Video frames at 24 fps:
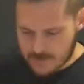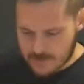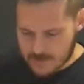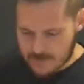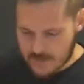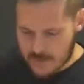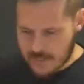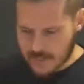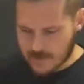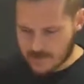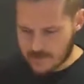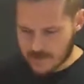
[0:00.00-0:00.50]
to
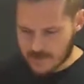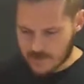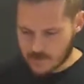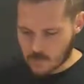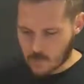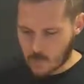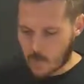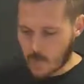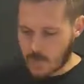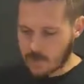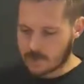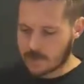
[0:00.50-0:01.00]
take
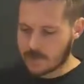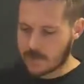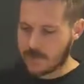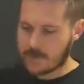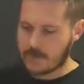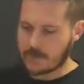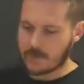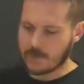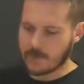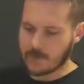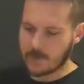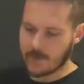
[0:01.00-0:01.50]
this 1
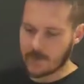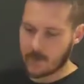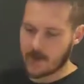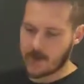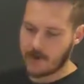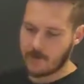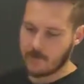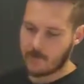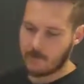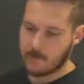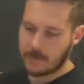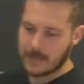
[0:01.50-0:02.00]
liter
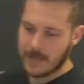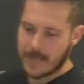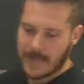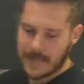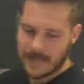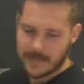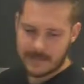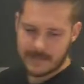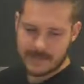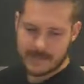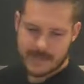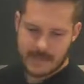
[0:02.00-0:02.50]
of
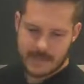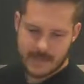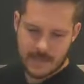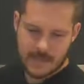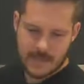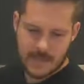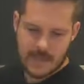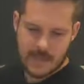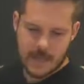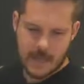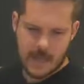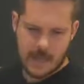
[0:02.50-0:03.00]
black tea
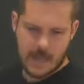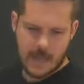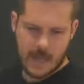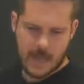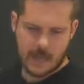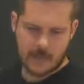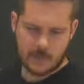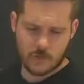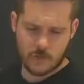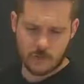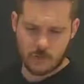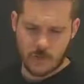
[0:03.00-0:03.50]

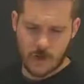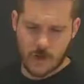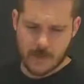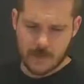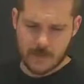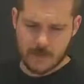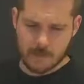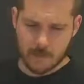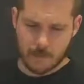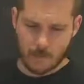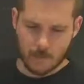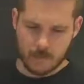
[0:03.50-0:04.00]
and try
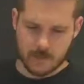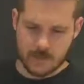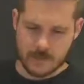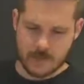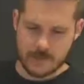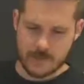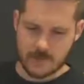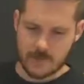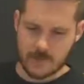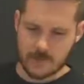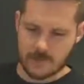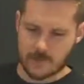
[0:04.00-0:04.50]
to pour it
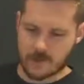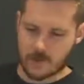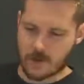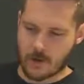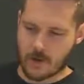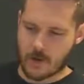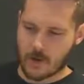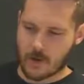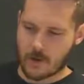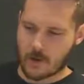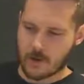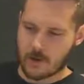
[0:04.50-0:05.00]
into this
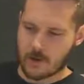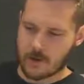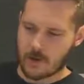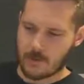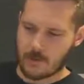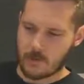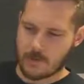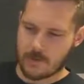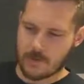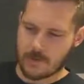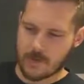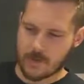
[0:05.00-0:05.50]
jar
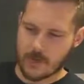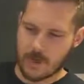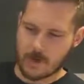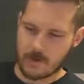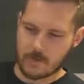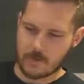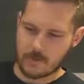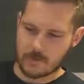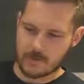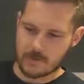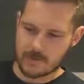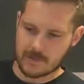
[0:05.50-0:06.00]

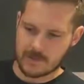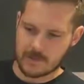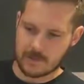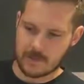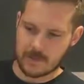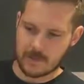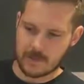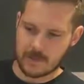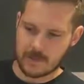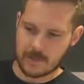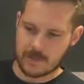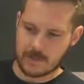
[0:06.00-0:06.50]
without
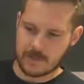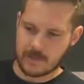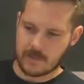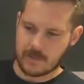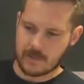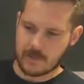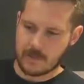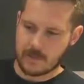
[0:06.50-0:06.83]
spilling it.